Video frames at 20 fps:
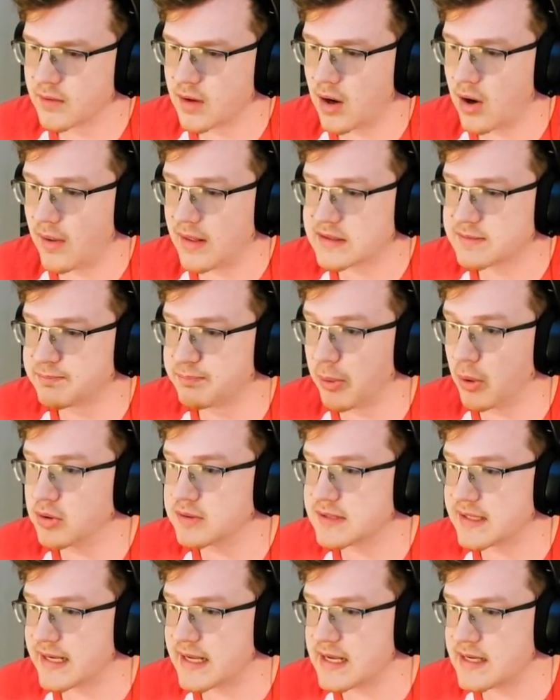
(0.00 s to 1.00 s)
Oh, that's
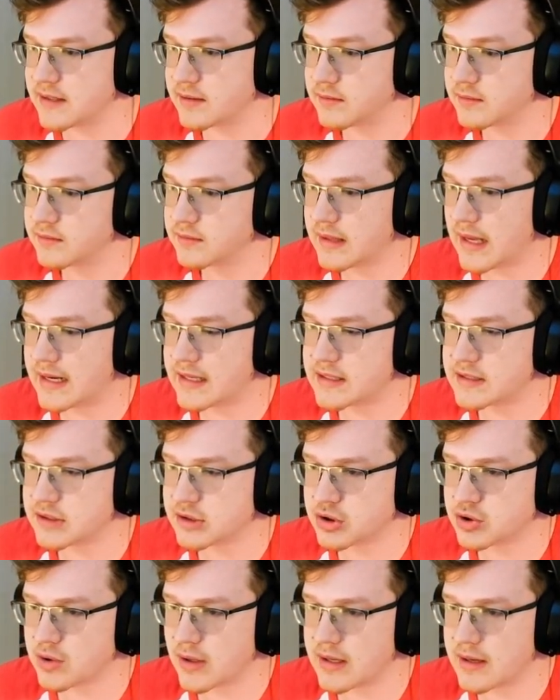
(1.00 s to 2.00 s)
bolted in. That is
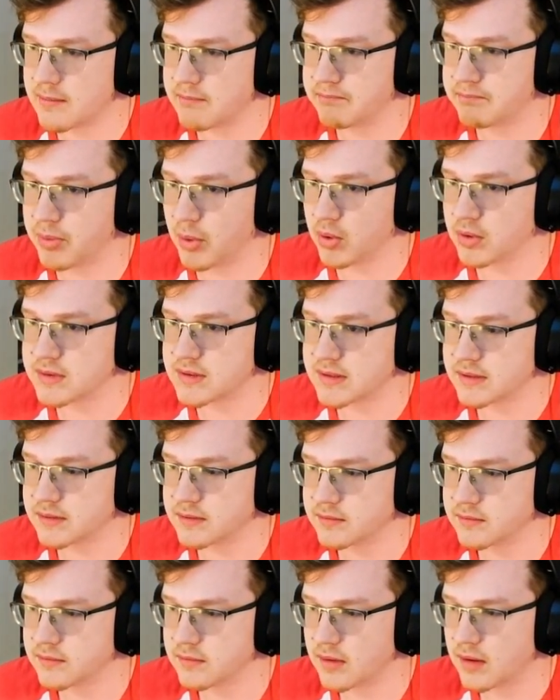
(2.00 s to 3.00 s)
straight up bolted.
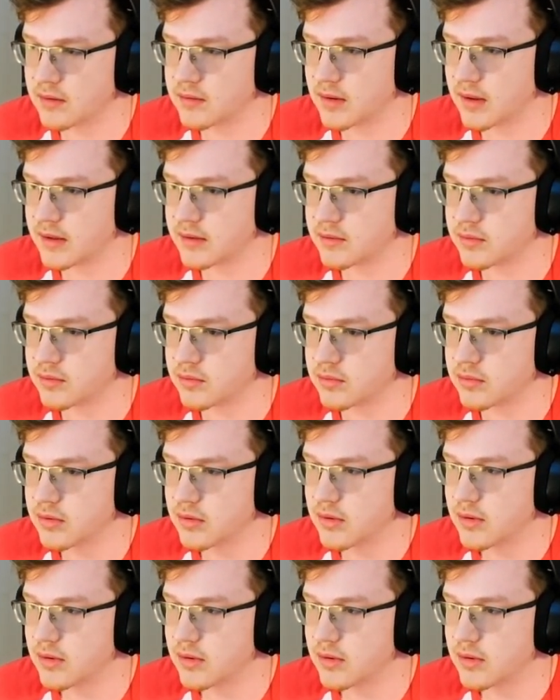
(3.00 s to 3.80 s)
All right, cool.